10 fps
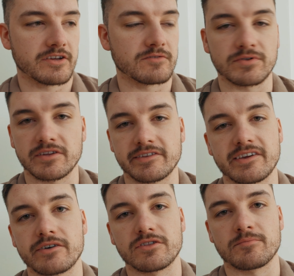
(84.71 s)

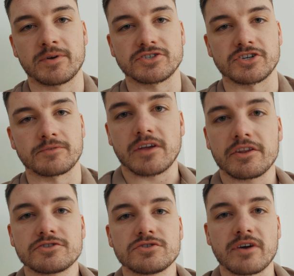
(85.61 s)
completely out of the picture. The
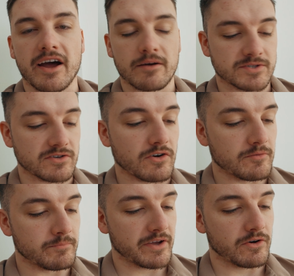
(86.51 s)
other 2 apps
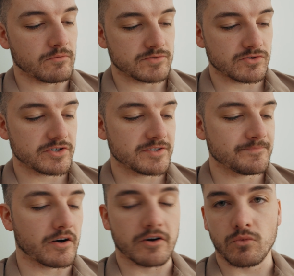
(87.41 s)
on my home screen
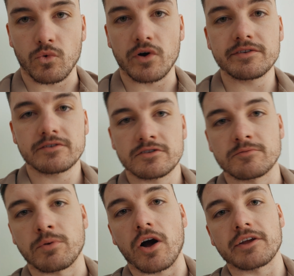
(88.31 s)
are 1, the
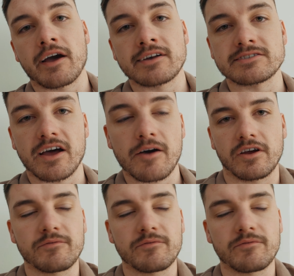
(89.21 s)
podcast app.